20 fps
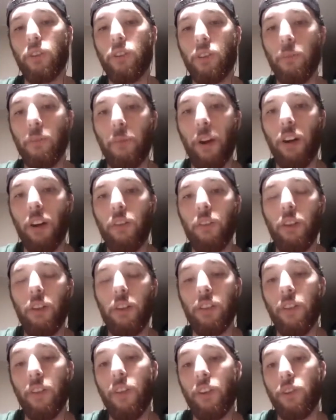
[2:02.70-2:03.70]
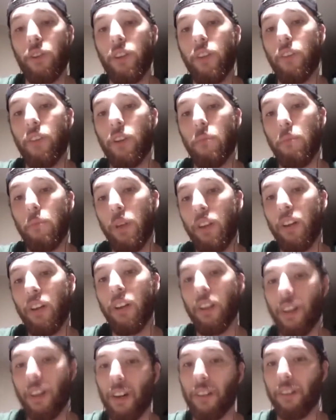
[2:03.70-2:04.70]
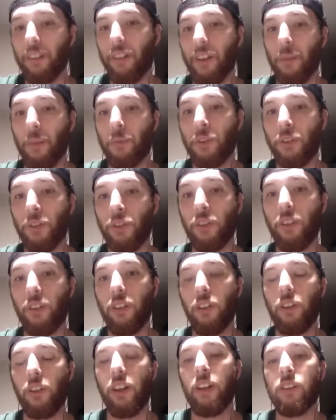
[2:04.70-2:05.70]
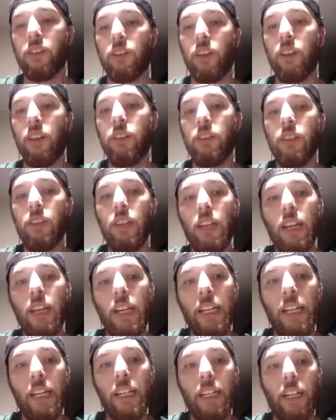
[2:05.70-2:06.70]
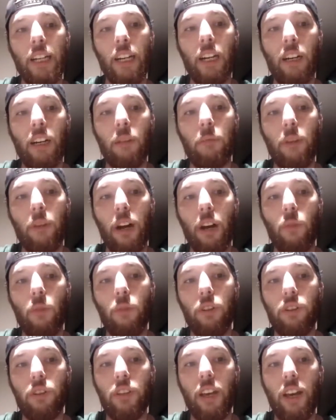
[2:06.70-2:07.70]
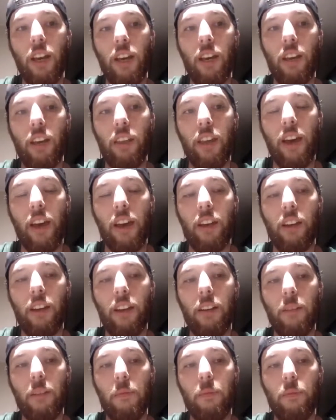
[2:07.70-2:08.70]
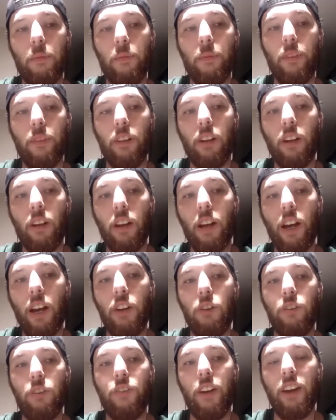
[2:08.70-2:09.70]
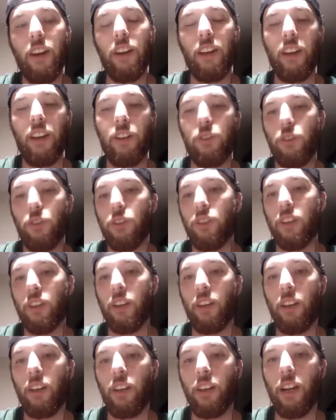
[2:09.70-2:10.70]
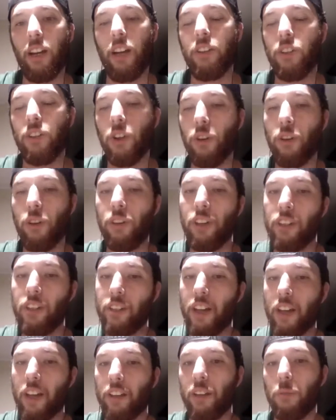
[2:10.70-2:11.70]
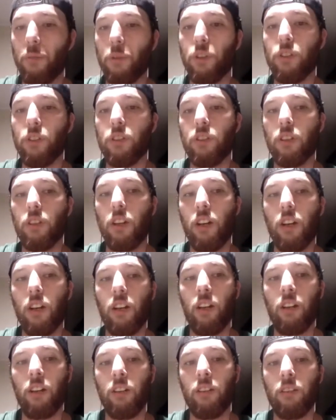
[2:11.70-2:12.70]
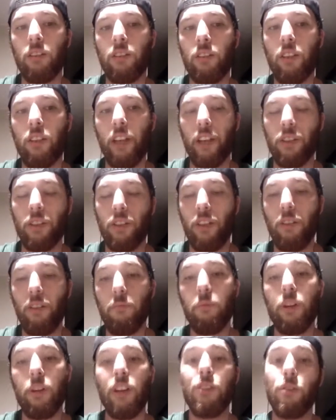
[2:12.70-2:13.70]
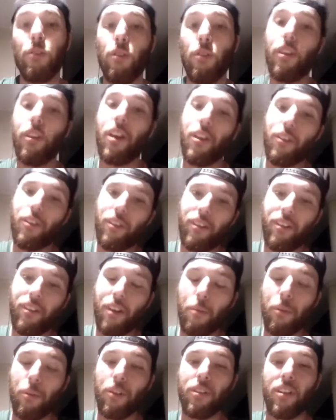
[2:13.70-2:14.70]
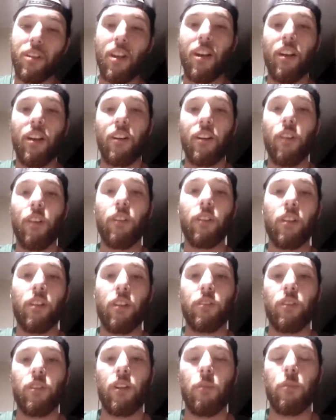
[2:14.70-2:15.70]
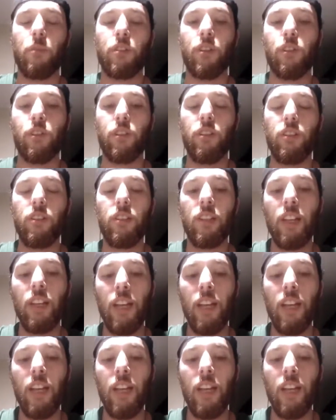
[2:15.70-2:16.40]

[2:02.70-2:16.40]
comparatively because I've actually never competed in a cocktail competition in the United States. I will say that I do find it interesting, and I don't know the exact numbers on Legacy, but I do know the other numbers on other cocktail competitions.